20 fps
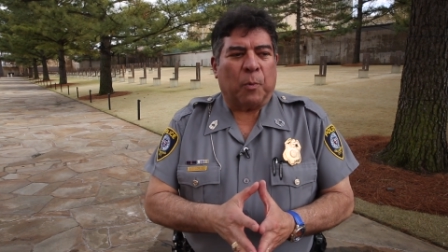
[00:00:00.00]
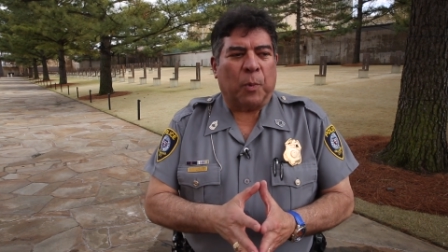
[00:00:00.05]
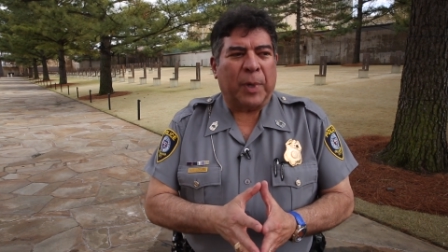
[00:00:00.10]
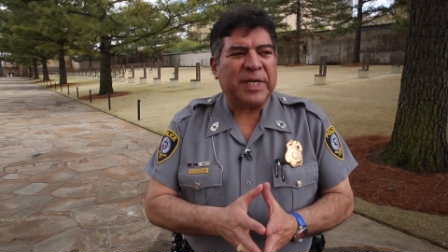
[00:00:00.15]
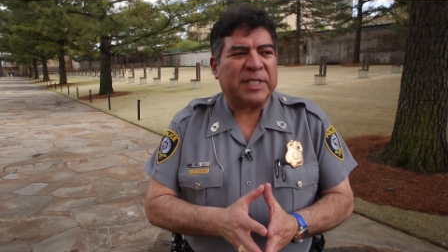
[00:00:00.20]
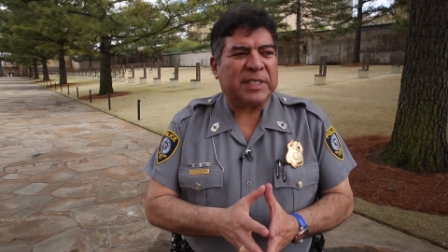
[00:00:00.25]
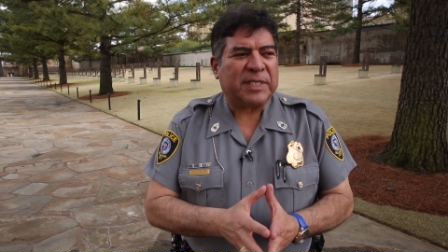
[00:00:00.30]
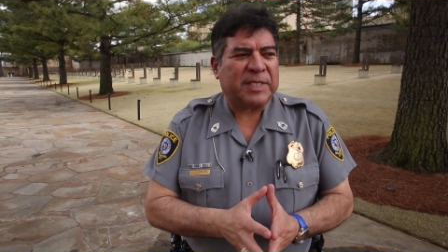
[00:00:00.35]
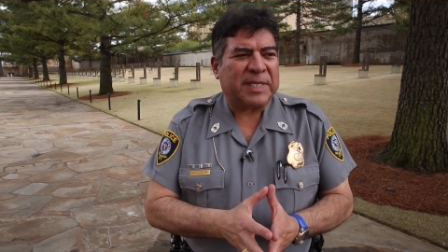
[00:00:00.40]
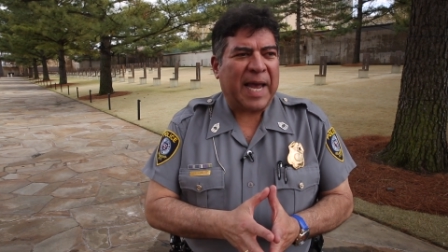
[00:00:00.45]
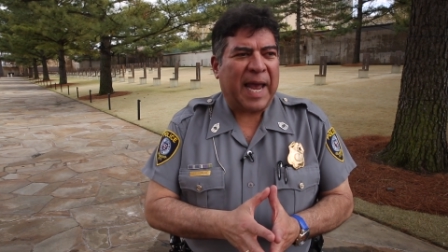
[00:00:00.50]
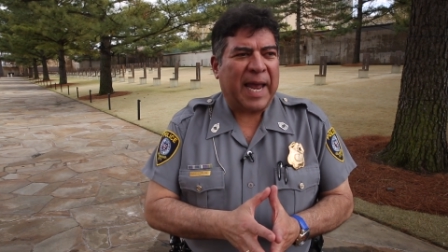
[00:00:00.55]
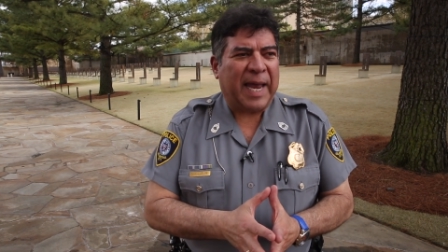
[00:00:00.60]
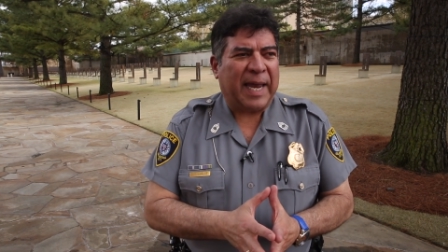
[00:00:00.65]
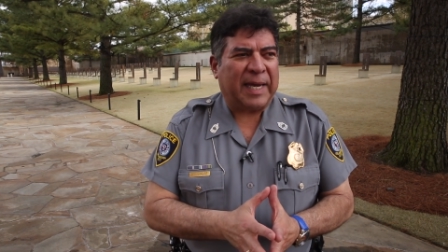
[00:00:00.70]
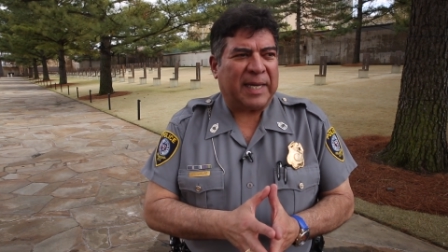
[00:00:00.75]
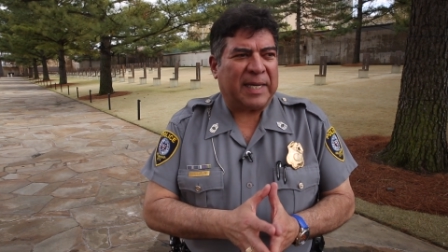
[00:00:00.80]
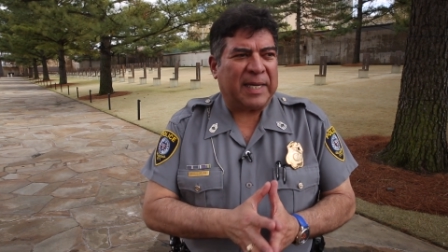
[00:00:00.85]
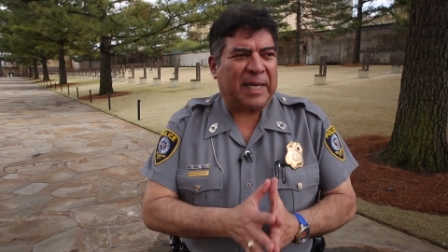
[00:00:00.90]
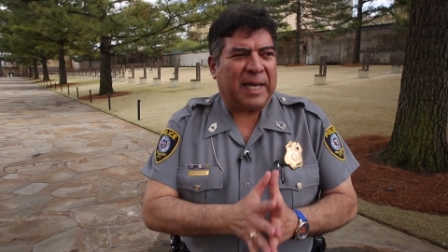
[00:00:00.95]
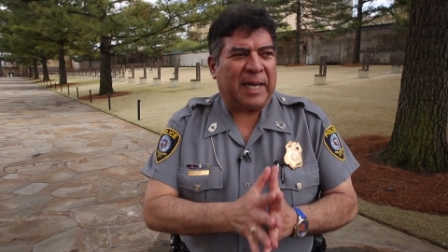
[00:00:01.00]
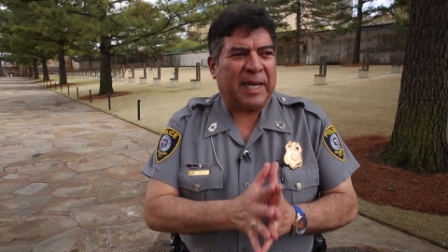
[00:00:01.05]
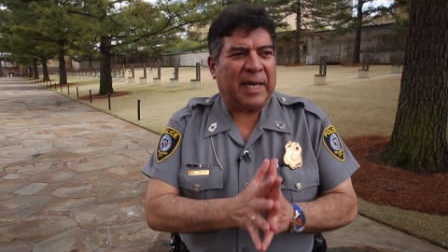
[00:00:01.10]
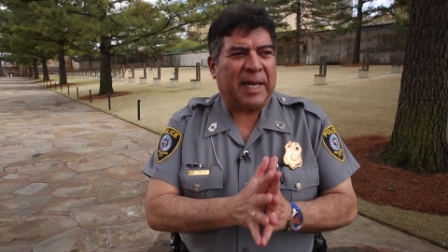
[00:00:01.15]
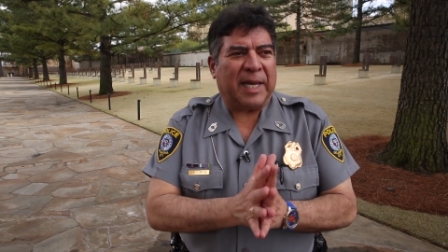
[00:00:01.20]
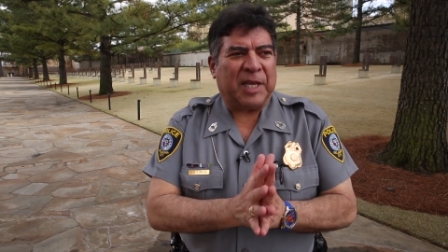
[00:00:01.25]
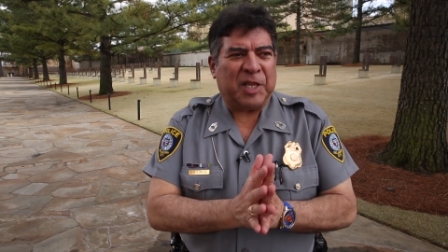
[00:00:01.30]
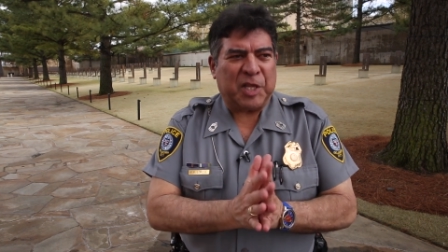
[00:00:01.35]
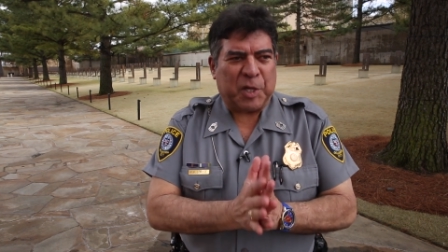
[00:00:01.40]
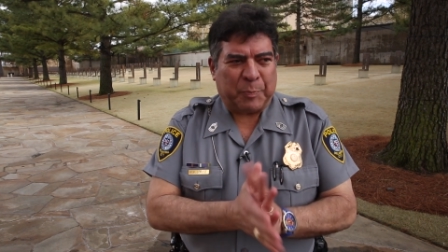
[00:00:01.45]
we stayed
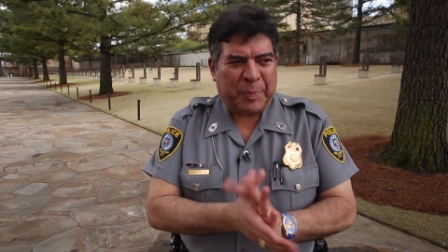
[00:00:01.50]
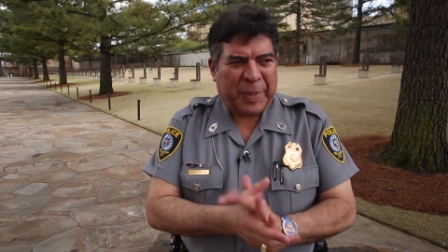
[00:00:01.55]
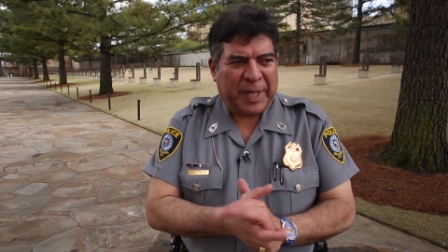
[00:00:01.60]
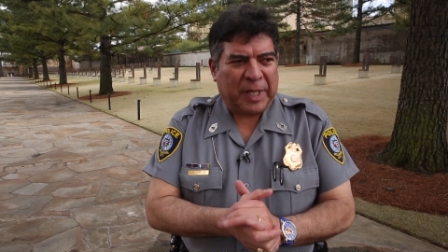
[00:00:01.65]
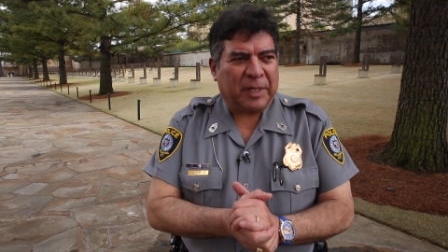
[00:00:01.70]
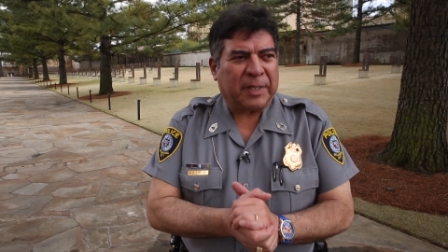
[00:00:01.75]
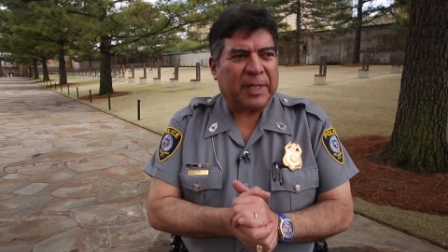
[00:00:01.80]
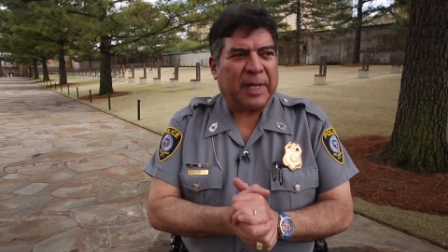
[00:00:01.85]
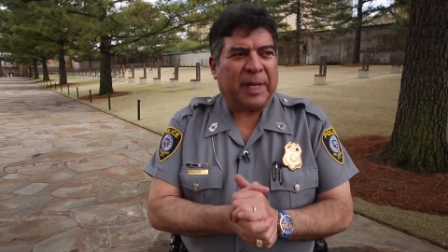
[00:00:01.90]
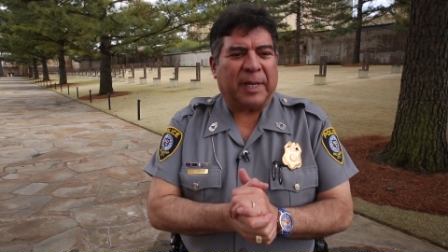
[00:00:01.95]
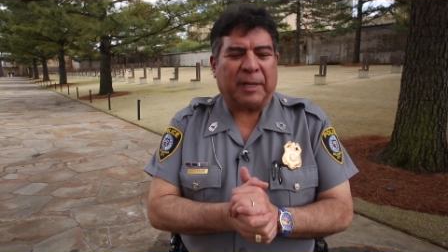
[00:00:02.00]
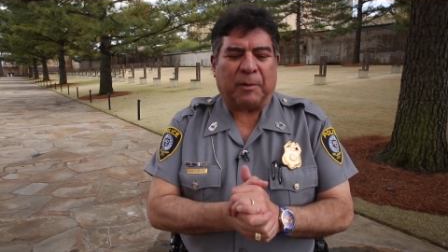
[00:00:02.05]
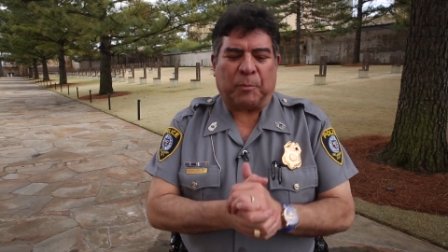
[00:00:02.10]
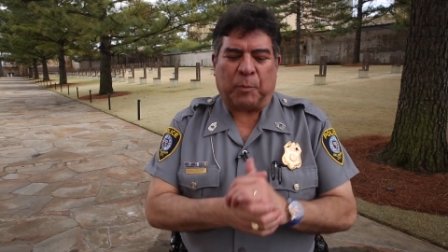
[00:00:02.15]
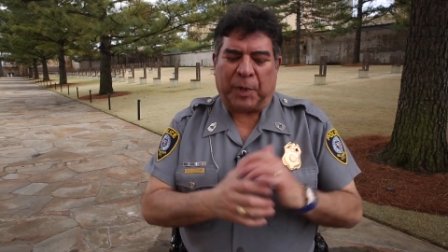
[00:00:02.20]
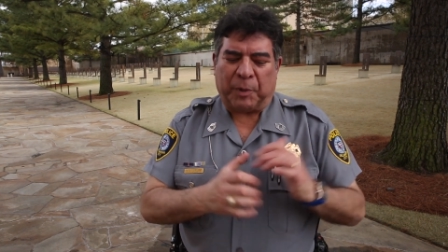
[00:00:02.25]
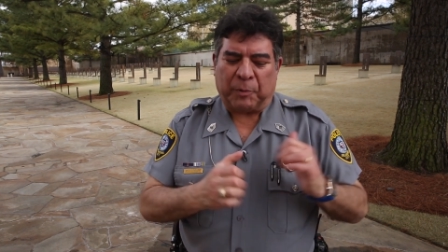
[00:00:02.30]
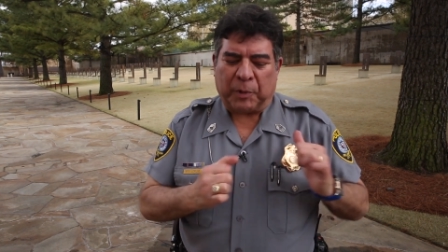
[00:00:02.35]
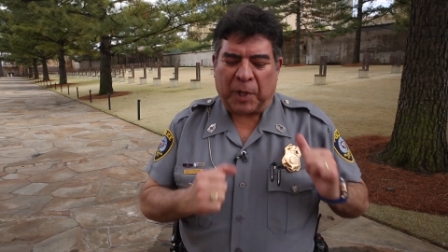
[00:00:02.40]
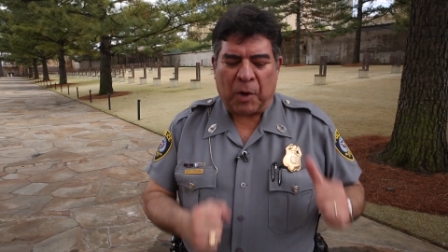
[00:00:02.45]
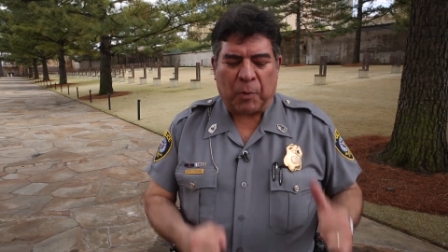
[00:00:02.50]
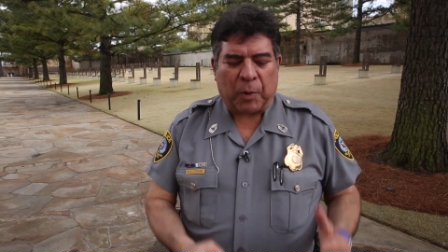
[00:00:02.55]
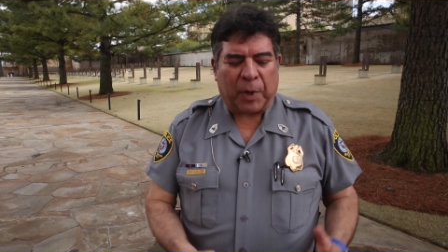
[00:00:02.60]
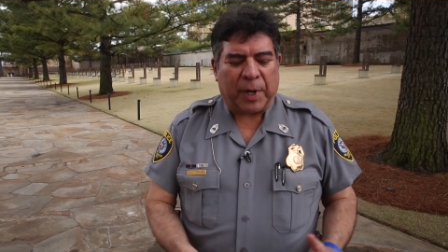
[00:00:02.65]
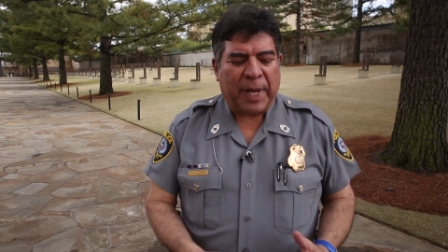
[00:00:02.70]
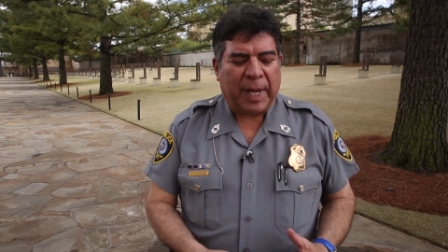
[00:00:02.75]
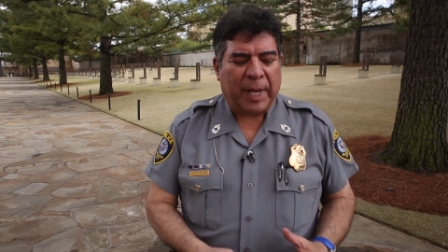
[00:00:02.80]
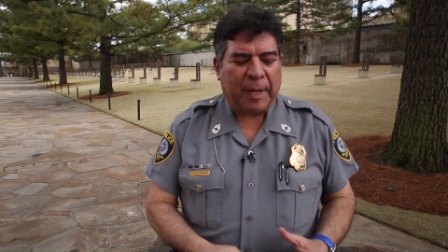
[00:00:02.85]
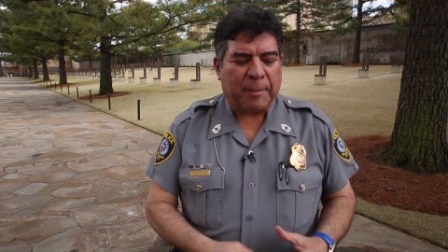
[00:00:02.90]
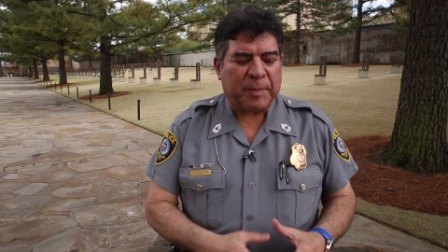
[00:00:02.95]
in the building. We
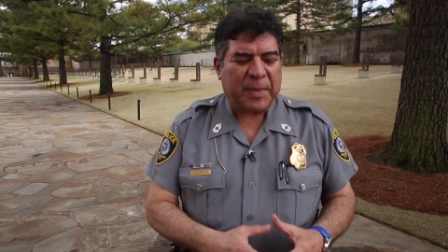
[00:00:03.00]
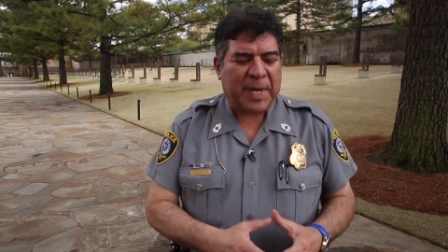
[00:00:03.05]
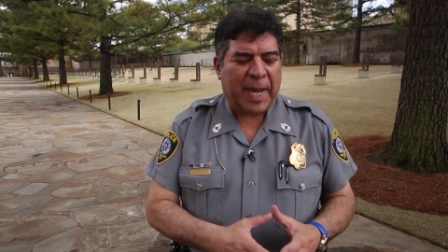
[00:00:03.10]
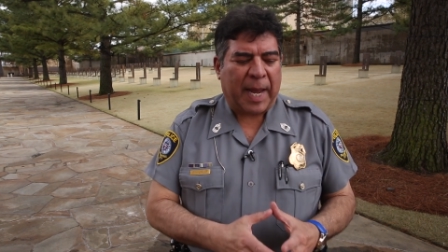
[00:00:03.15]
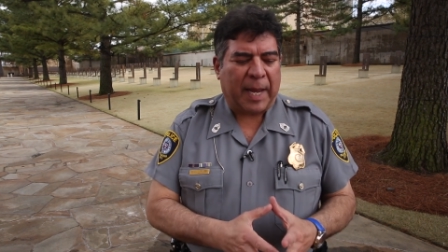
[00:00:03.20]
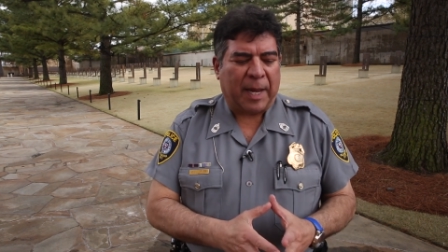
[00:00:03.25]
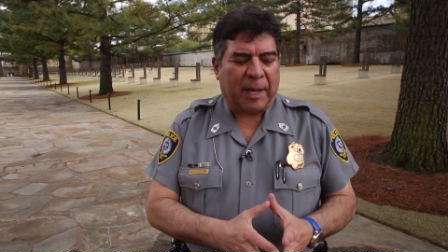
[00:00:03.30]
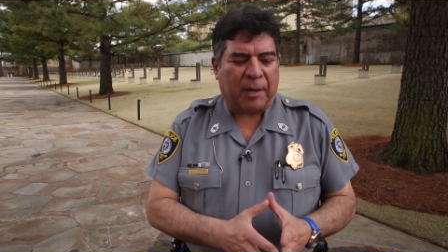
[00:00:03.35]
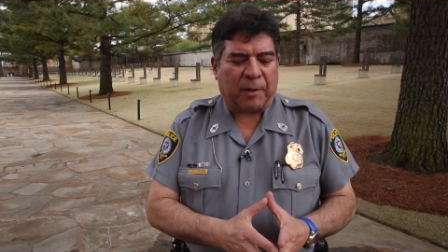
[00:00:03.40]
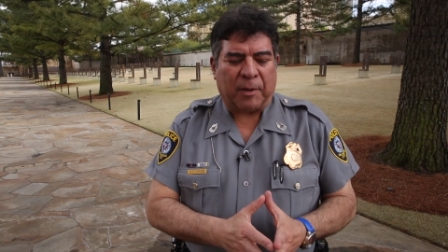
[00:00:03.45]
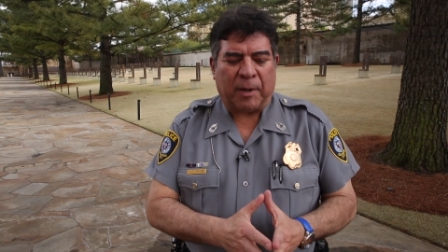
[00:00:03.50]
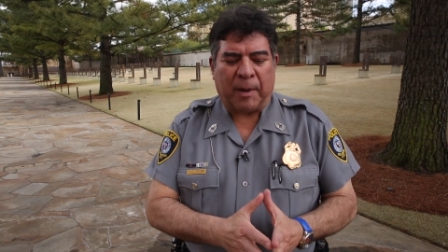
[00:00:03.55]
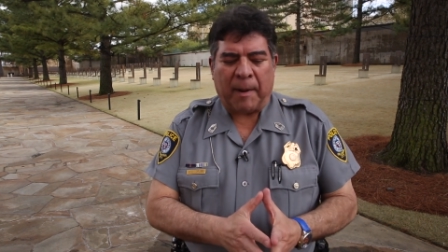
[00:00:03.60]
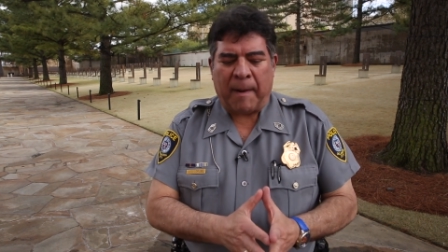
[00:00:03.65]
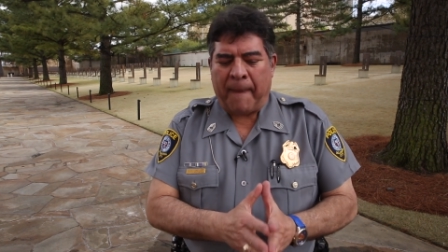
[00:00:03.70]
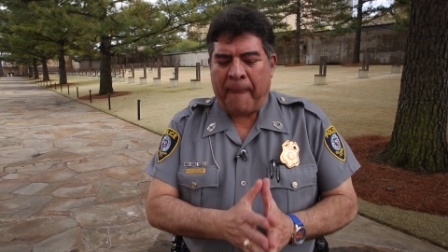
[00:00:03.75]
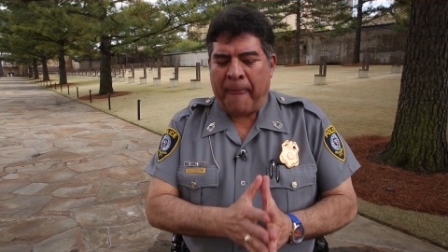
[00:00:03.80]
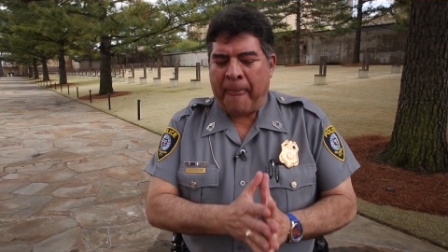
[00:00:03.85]
lowered him down.